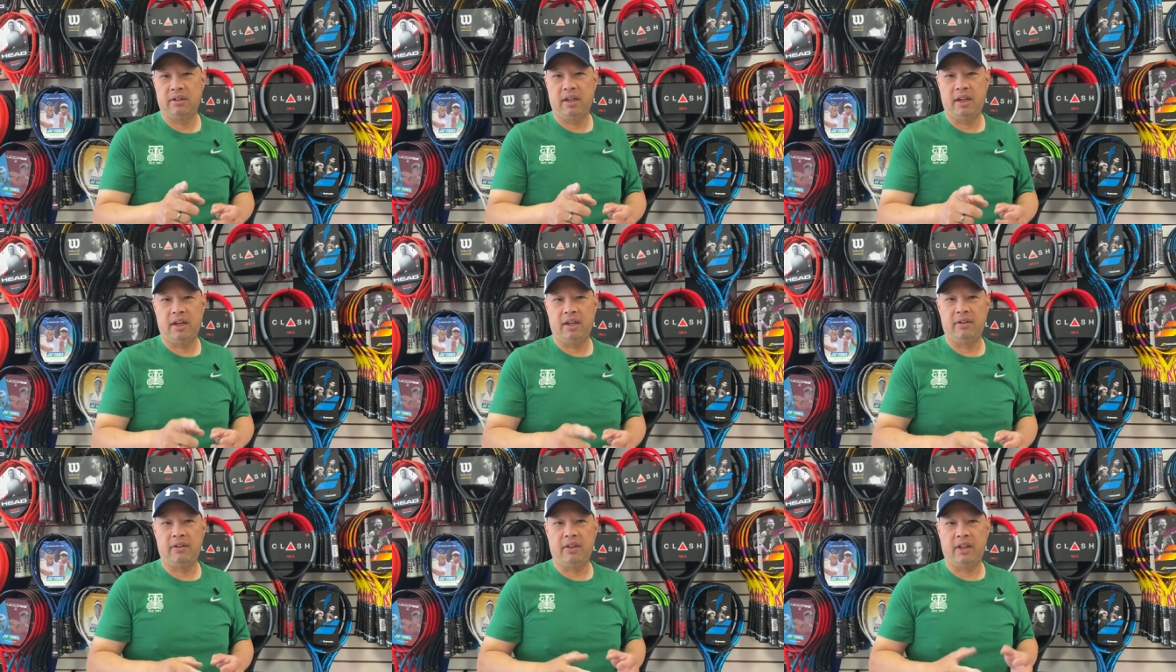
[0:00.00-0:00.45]

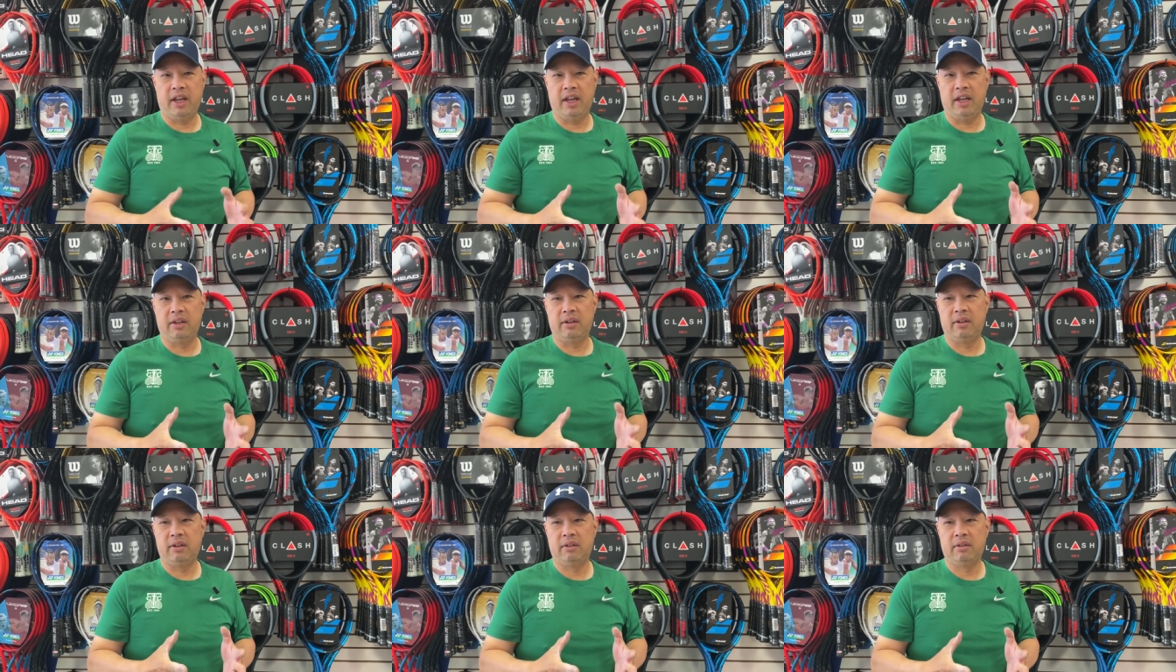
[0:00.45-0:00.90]
And
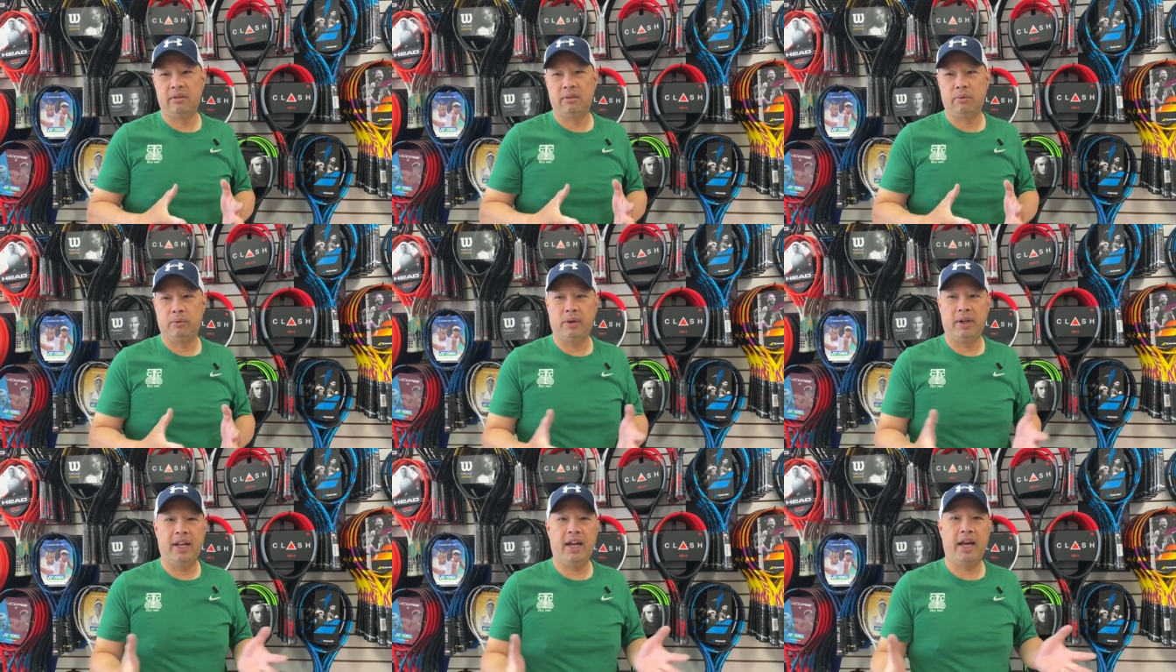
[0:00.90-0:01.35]
then
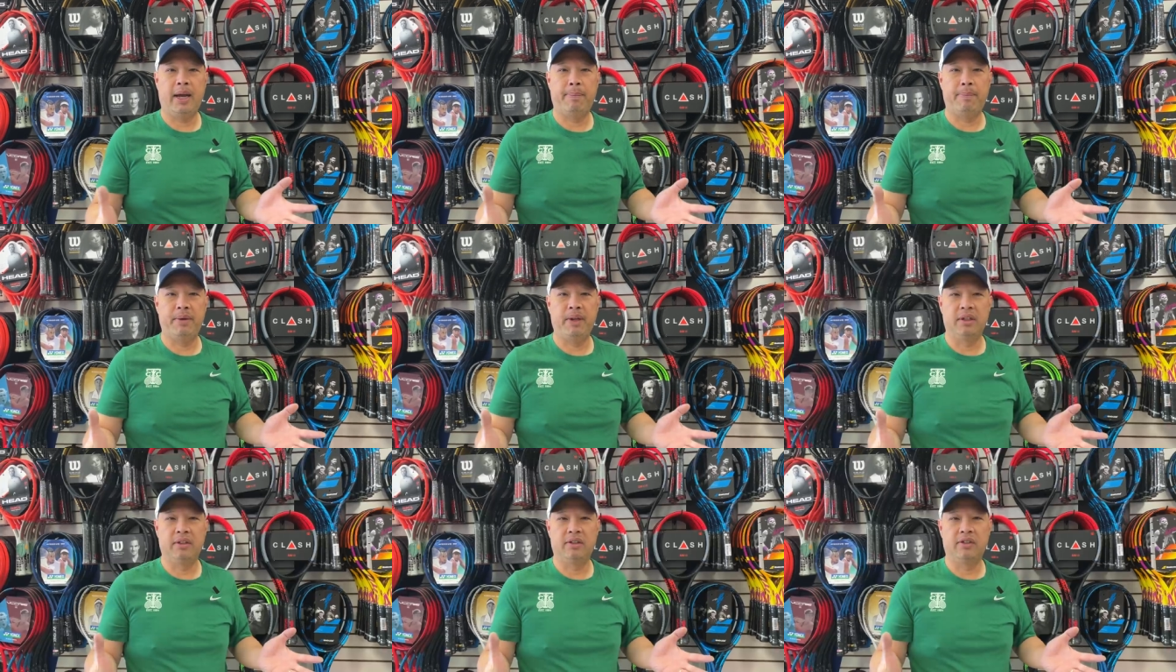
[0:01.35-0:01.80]
what
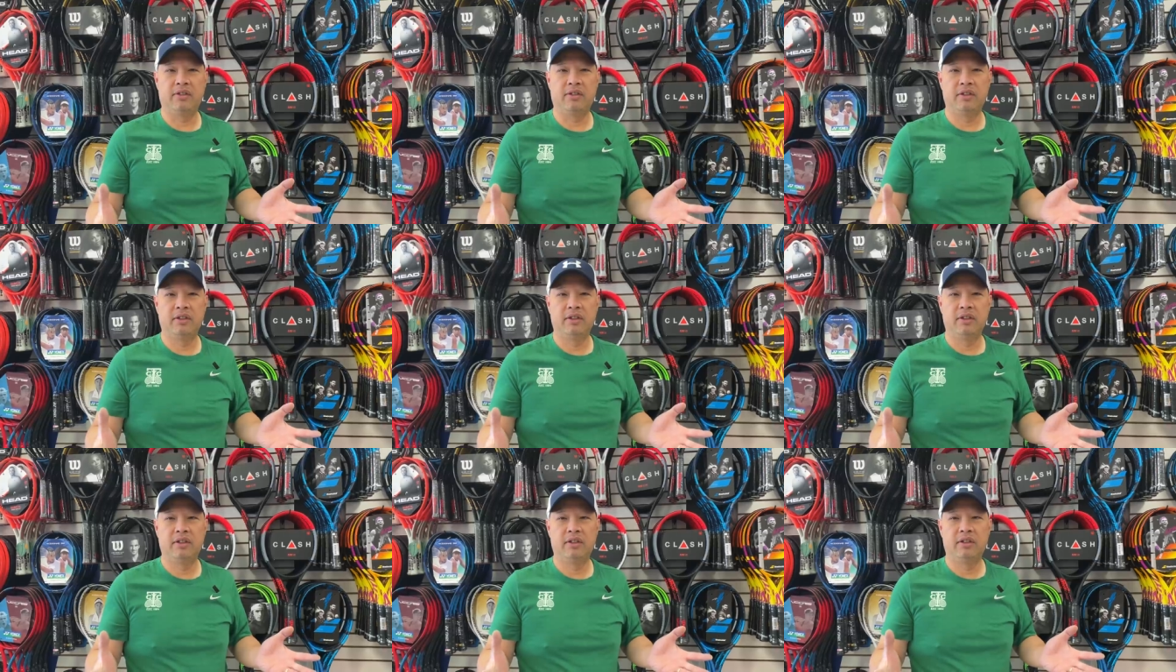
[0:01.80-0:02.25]
happens?
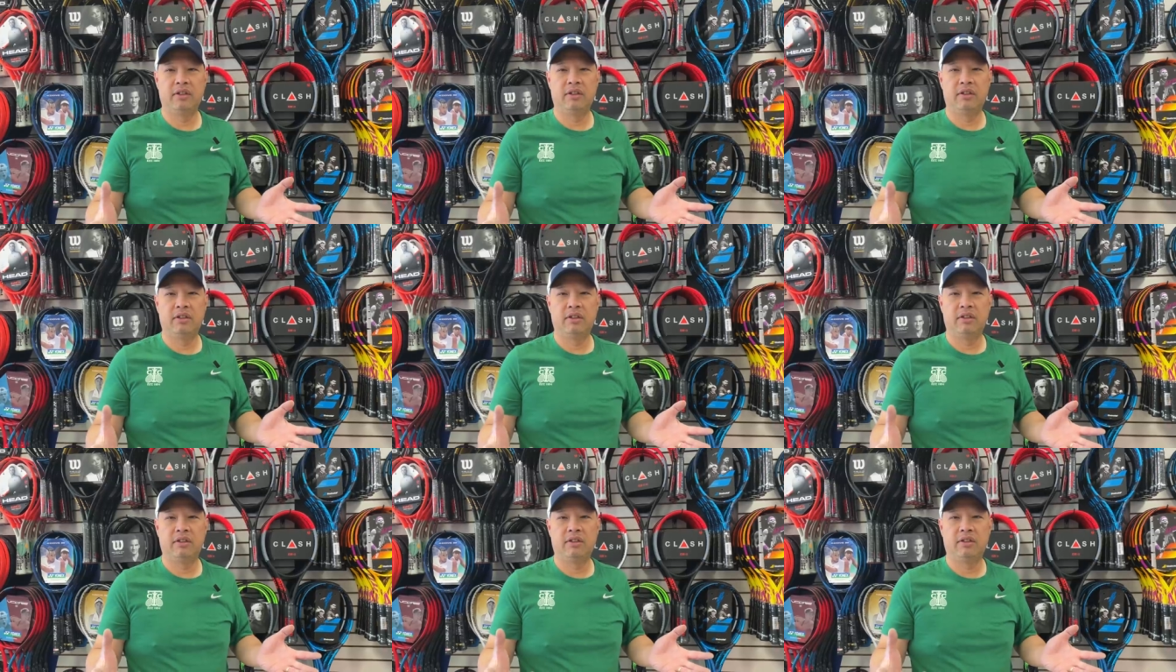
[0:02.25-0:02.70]

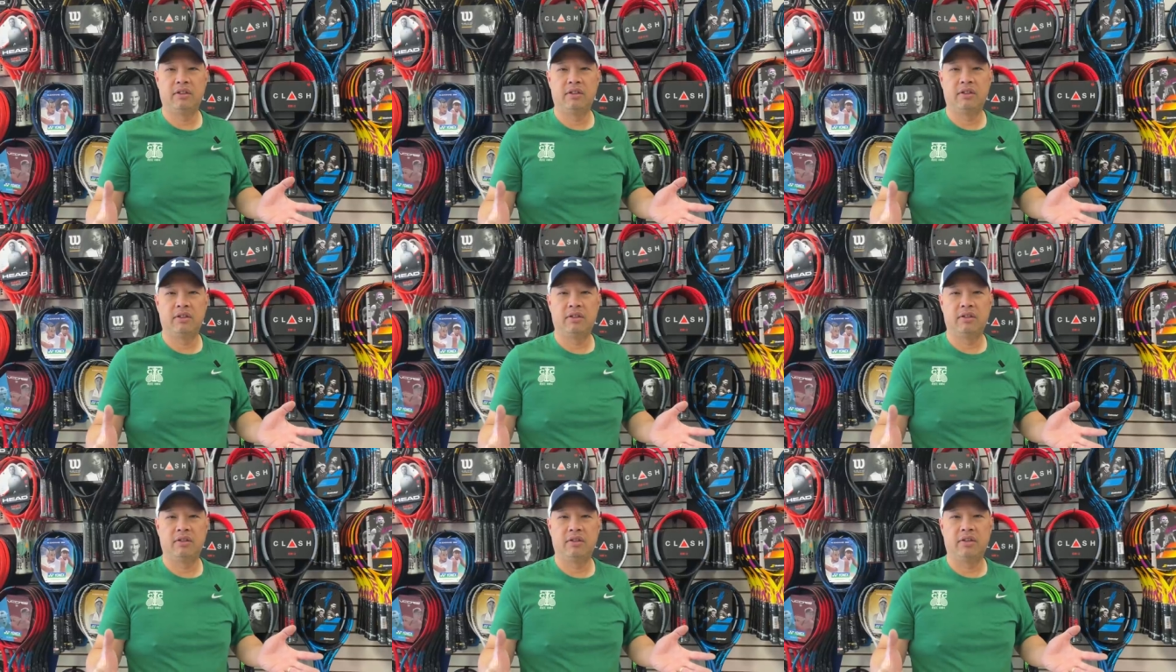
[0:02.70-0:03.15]

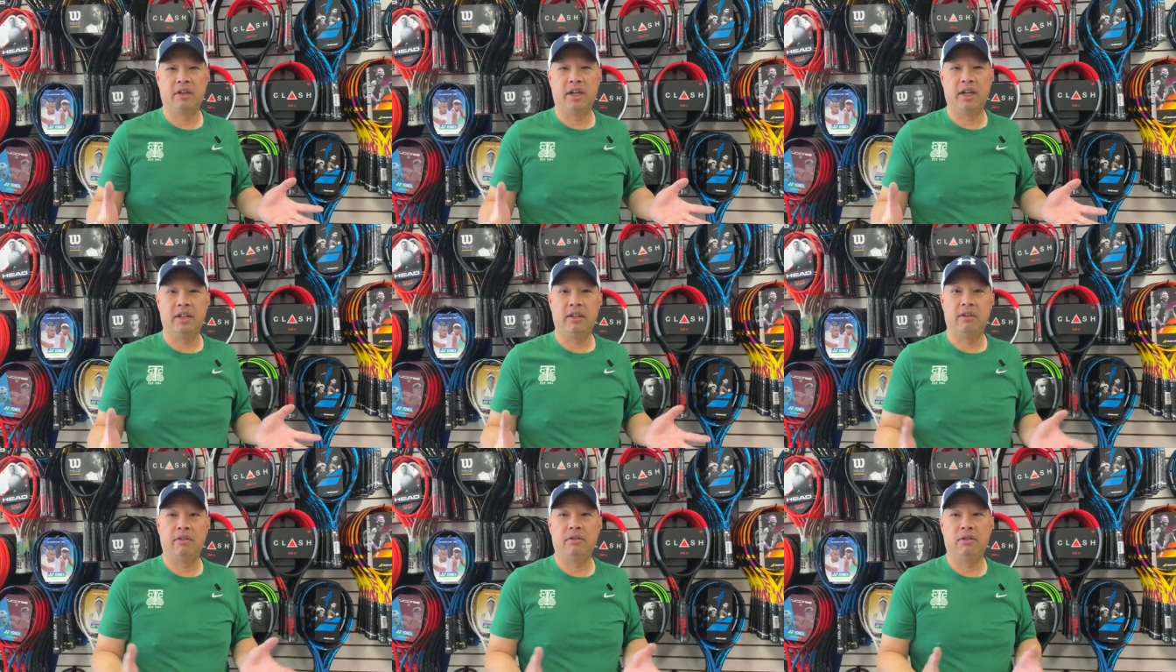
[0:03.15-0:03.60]

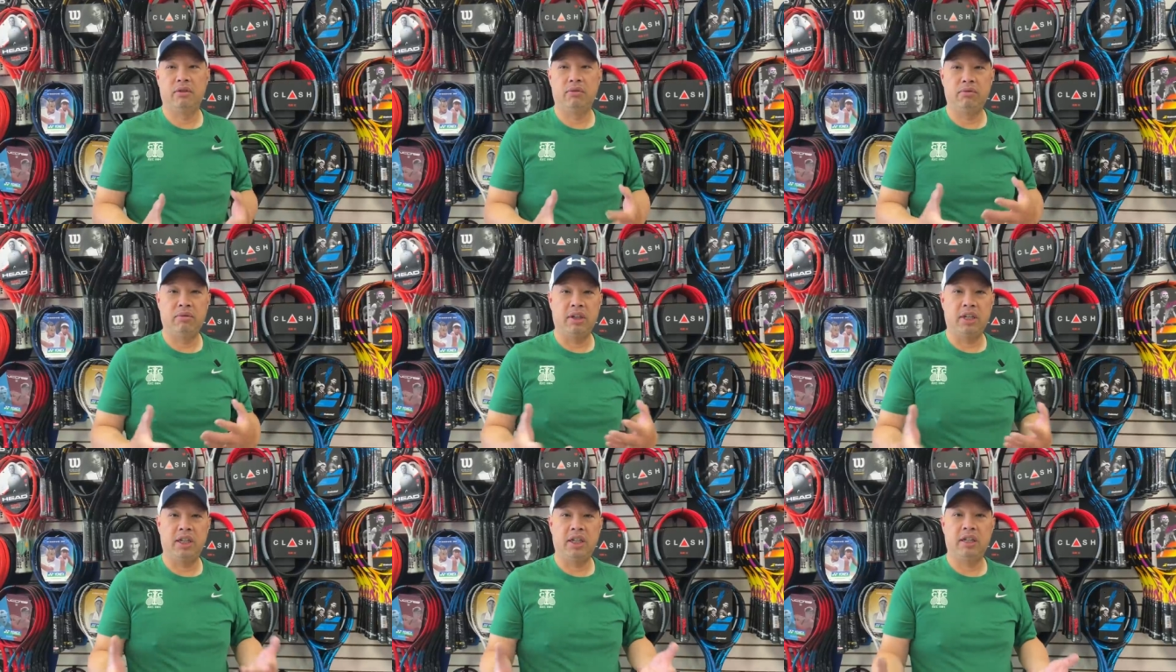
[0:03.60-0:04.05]
Right? You
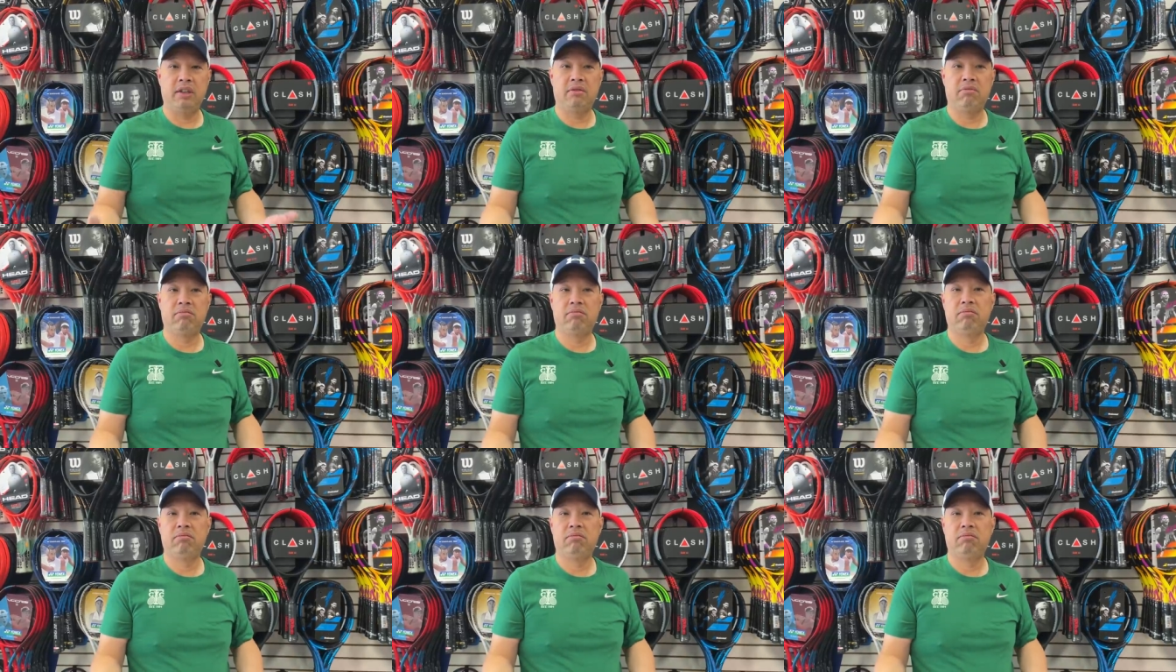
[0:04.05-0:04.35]
need